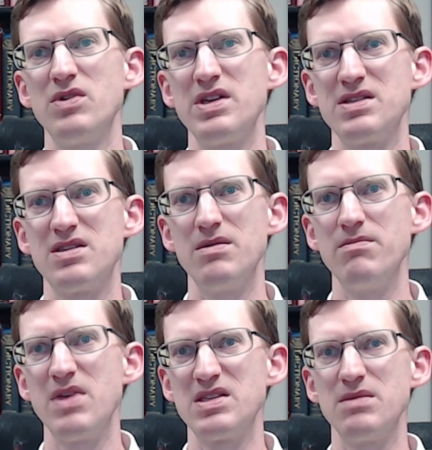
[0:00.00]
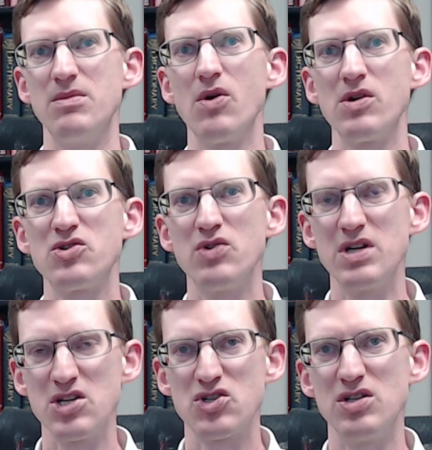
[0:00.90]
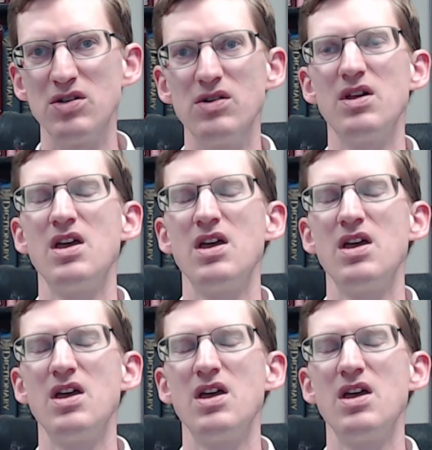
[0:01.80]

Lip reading: is the more traditional